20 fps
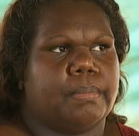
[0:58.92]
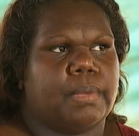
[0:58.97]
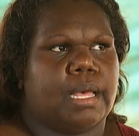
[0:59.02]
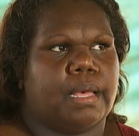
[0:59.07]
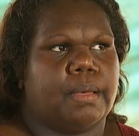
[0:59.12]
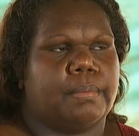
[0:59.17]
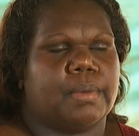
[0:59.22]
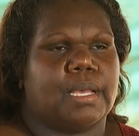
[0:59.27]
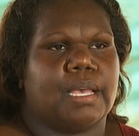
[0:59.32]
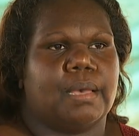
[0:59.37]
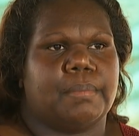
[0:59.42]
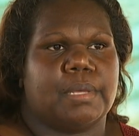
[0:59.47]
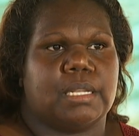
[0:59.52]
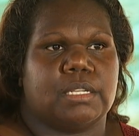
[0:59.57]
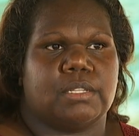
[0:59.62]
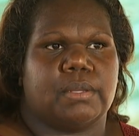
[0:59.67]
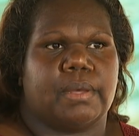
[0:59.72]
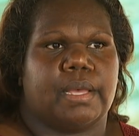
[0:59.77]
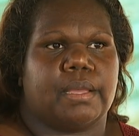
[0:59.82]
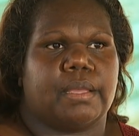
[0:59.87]
um, come
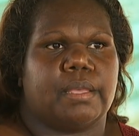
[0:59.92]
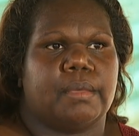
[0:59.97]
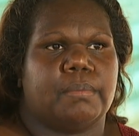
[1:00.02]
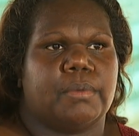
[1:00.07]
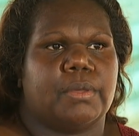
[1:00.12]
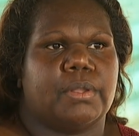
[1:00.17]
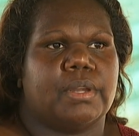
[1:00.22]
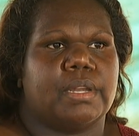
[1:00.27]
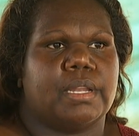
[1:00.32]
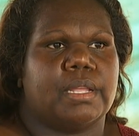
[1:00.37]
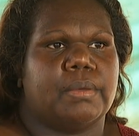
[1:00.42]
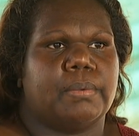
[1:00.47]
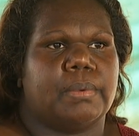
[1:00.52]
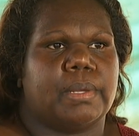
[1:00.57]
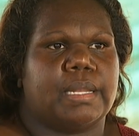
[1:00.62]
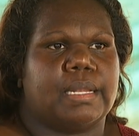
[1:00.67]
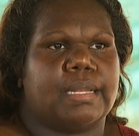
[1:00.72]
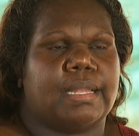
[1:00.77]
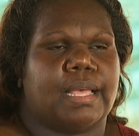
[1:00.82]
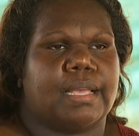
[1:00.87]
into our community.
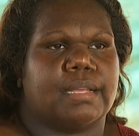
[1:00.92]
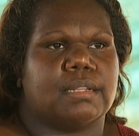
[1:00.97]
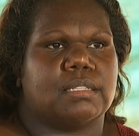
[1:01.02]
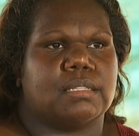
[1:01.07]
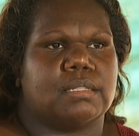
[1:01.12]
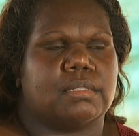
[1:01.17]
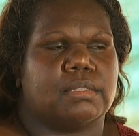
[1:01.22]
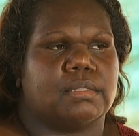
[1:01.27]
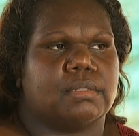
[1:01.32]
We'd like to